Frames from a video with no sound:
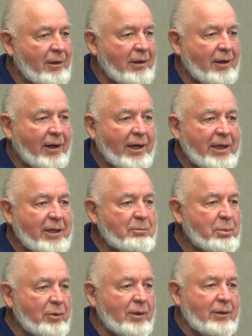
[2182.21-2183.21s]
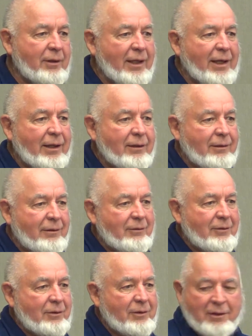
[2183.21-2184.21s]
I can put that
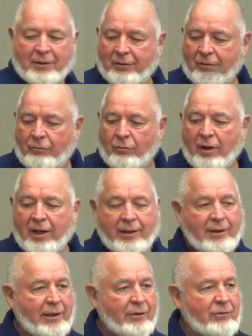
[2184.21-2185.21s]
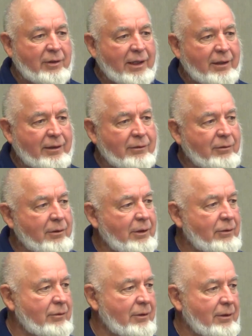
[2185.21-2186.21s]
right exactly where it
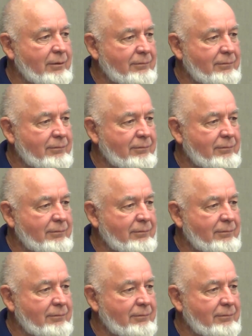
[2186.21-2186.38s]
needs to go.